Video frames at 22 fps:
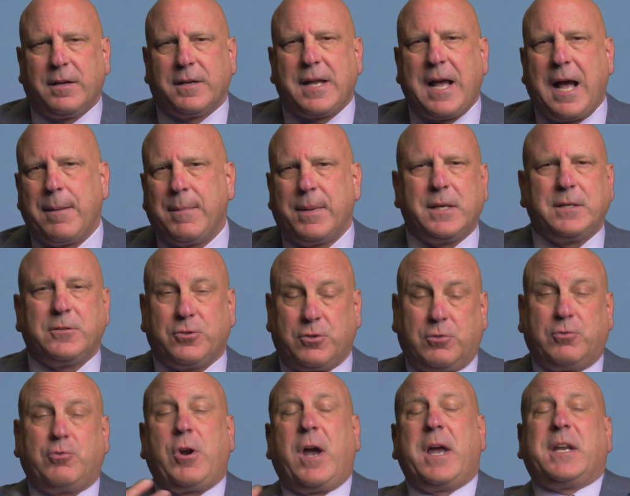
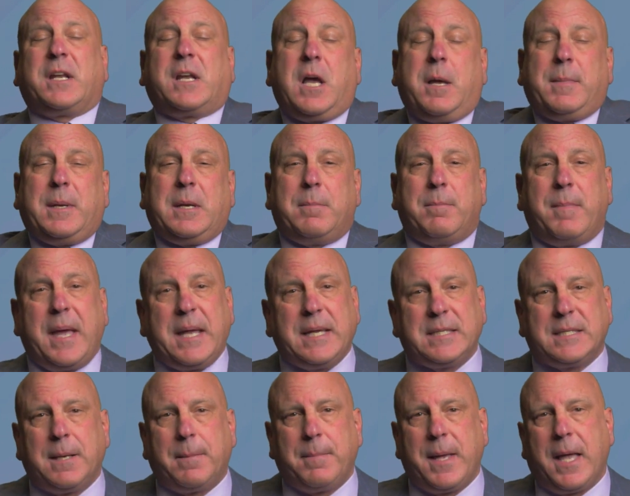tried to come in and make
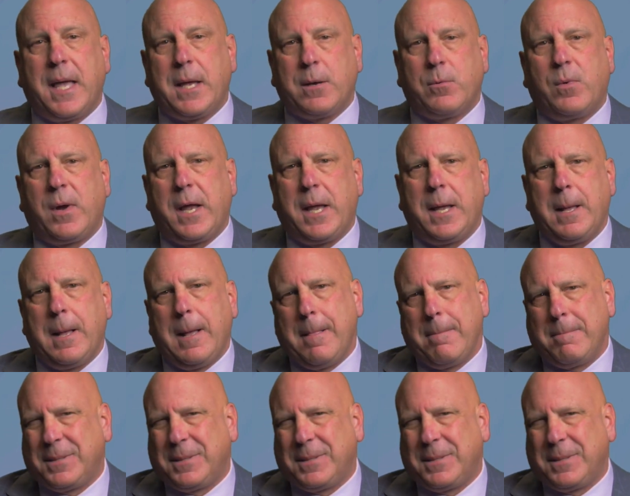some headway,